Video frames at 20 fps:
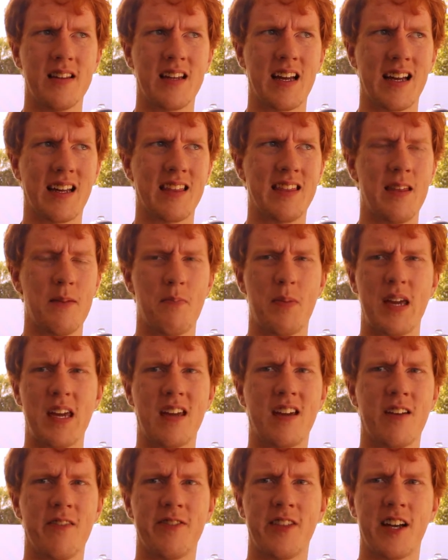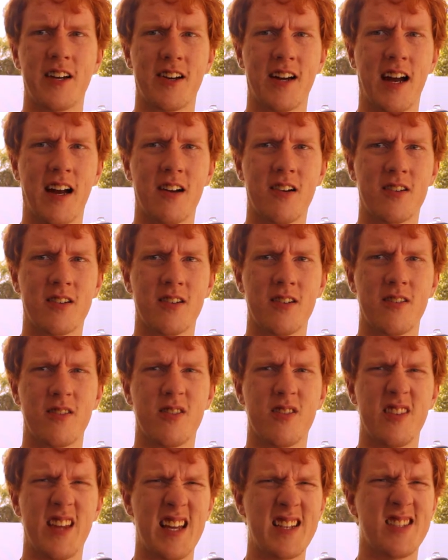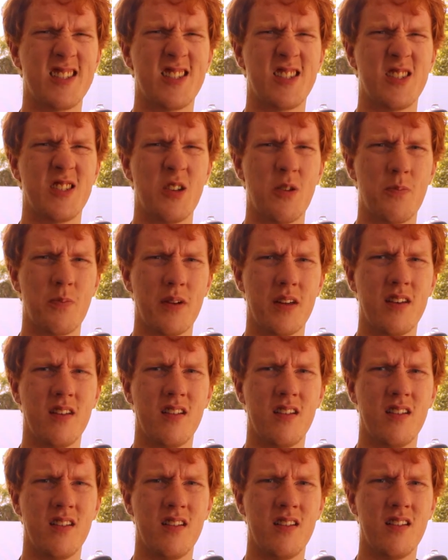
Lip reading: like, the peak of their character? That's stupid.